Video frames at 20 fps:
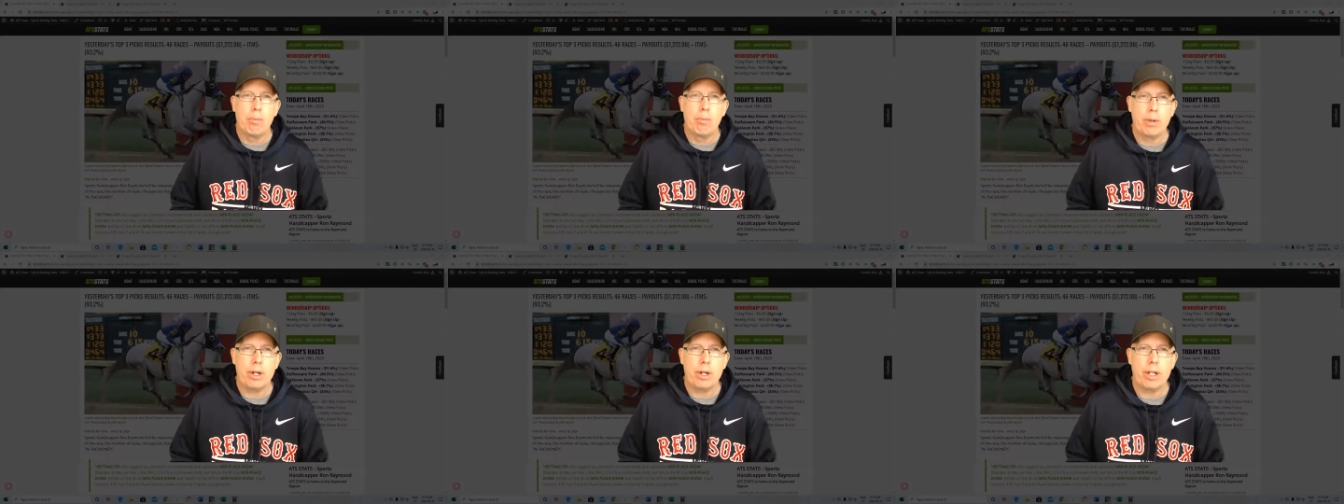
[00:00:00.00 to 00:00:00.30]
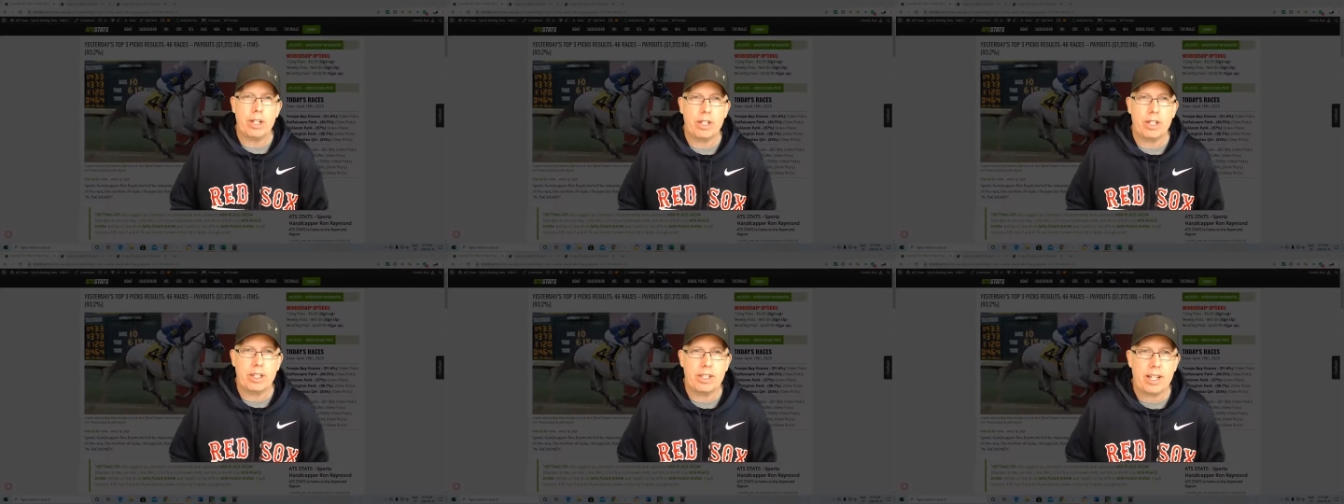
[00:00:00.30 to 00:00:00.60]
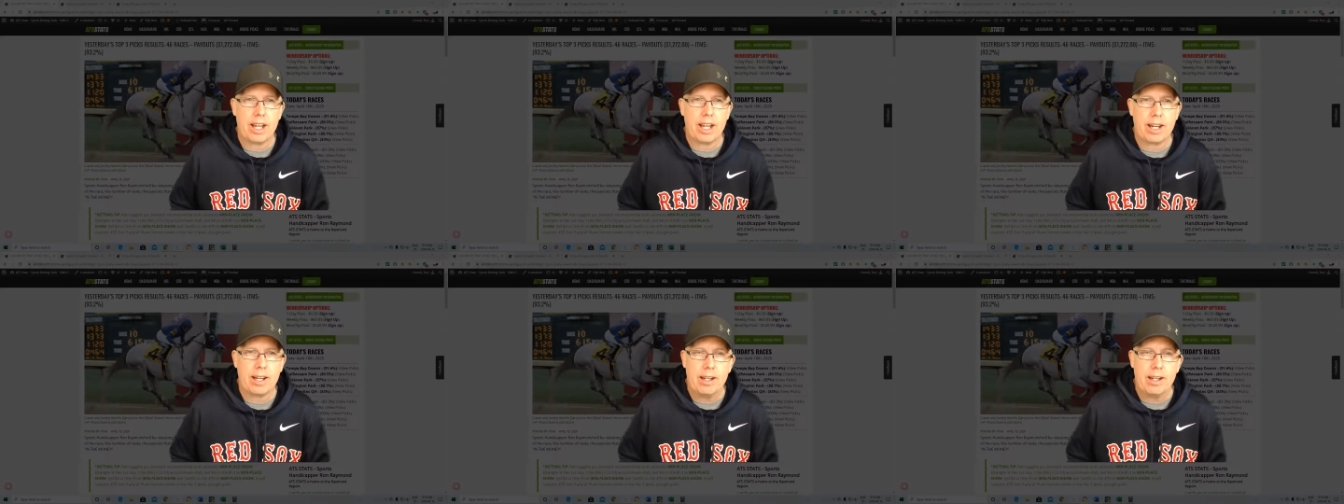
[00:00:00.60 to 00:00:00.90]
Pretty good
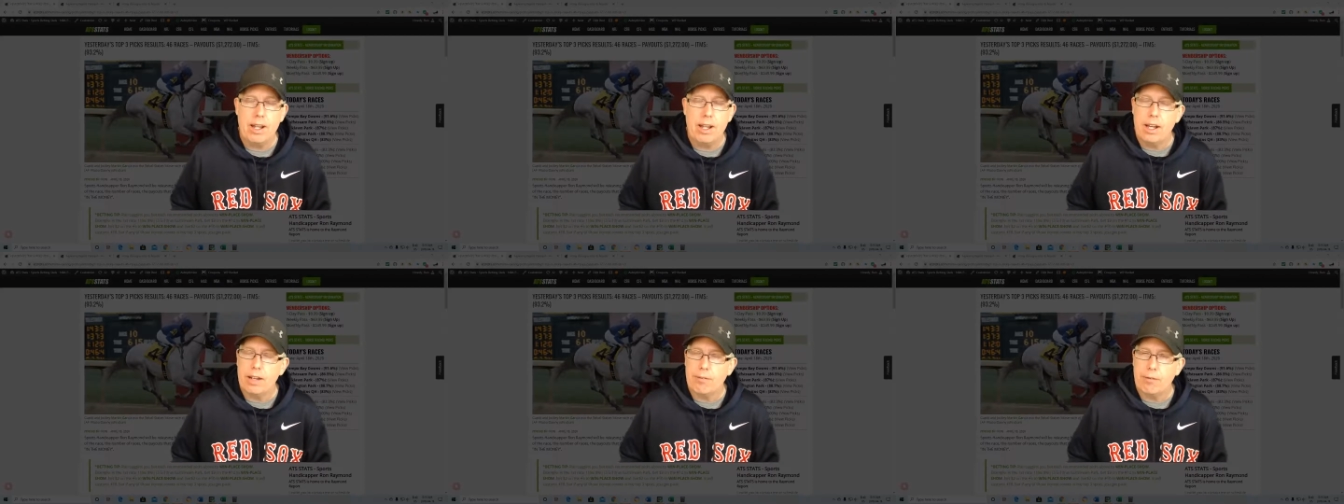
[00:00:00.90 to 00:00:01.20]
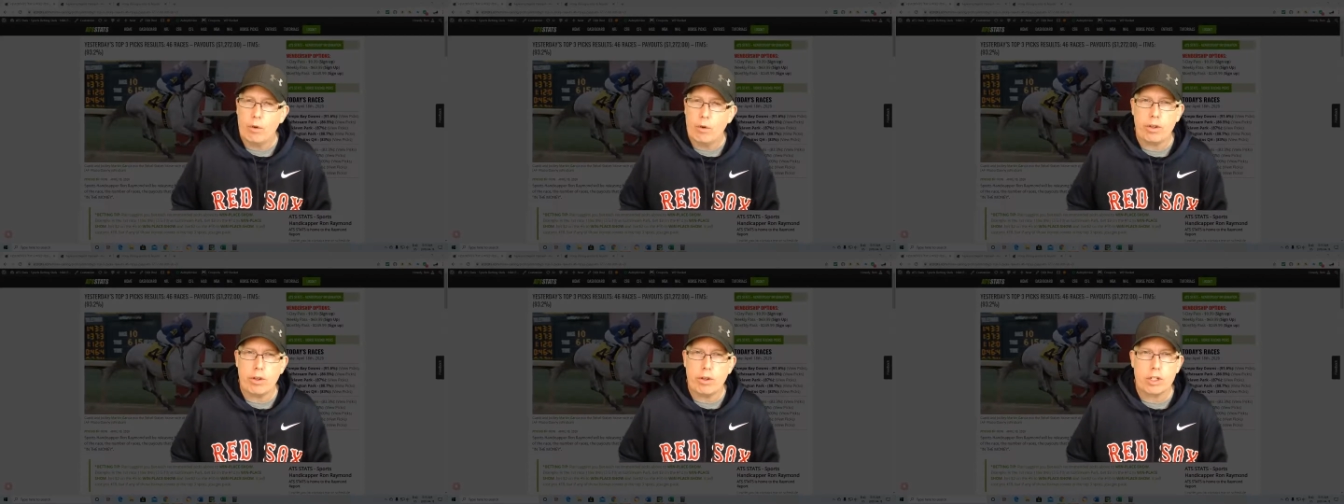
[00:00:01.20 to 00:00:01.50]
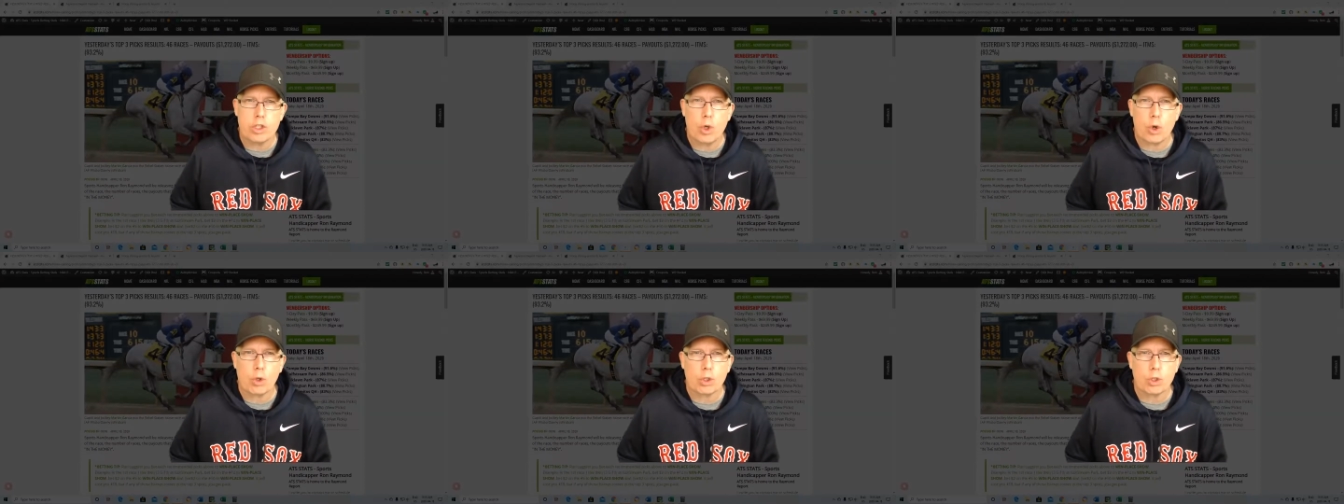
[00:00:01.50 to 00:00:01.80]
day for
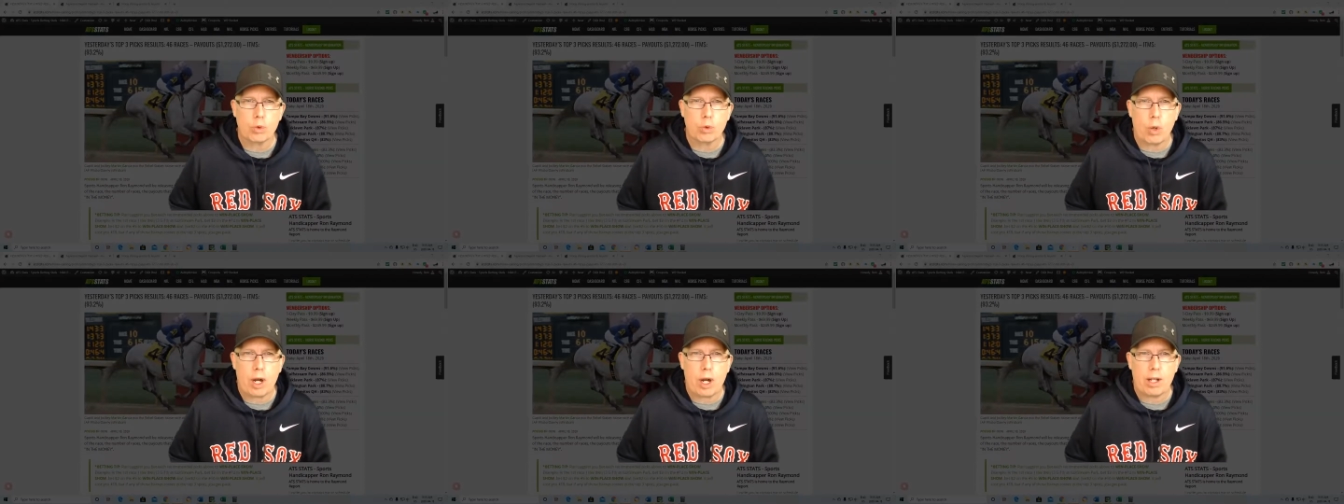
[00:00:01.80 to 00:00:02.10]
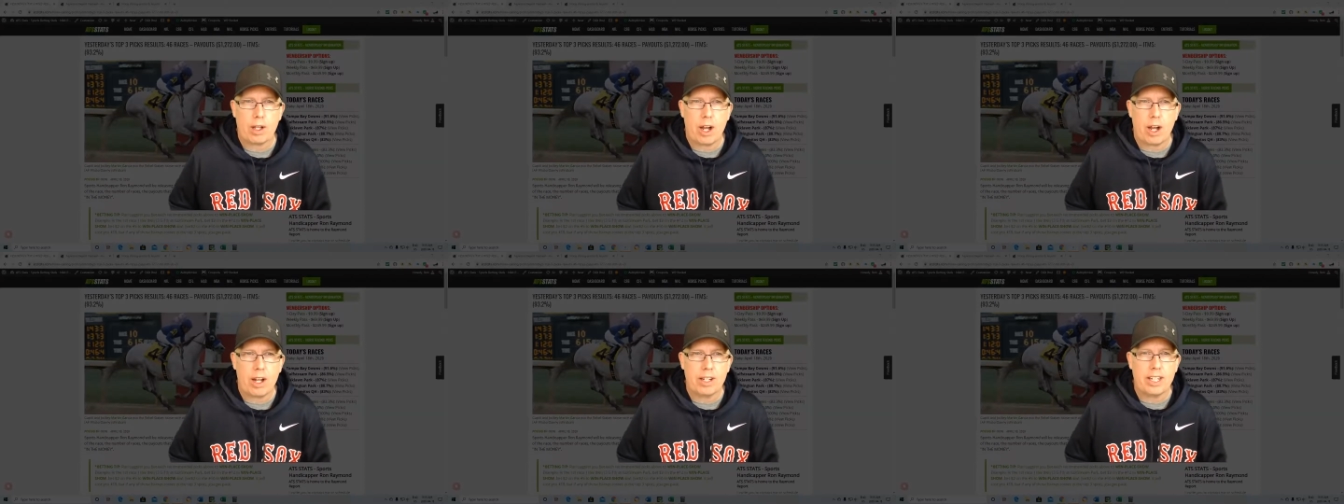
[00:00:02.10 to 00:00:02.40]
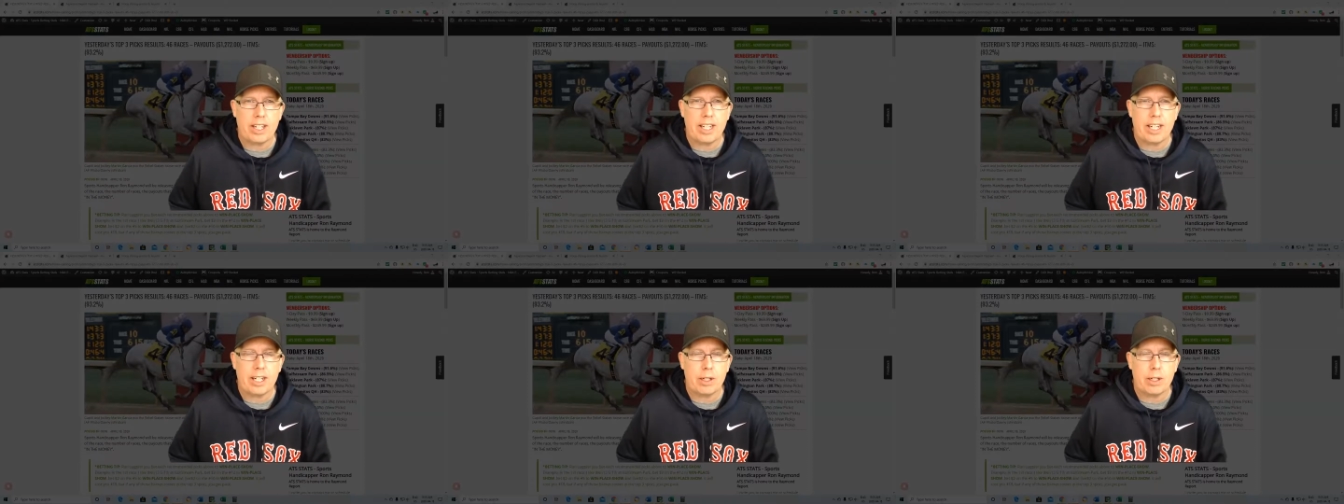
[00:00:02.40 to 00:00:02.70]
the Jokers Wild on
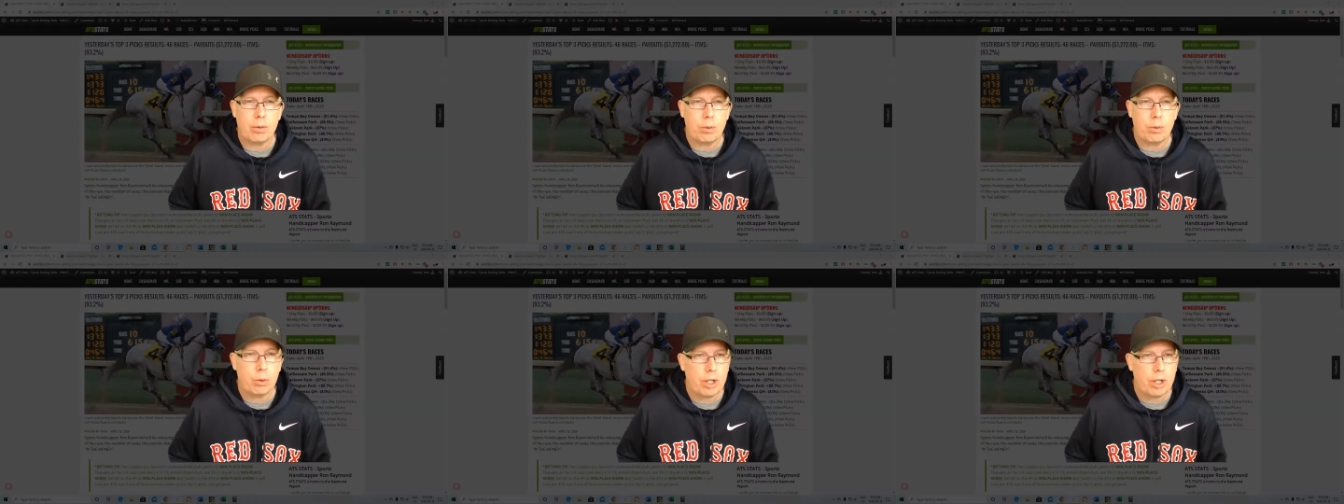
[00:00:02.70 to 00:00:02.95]
the year.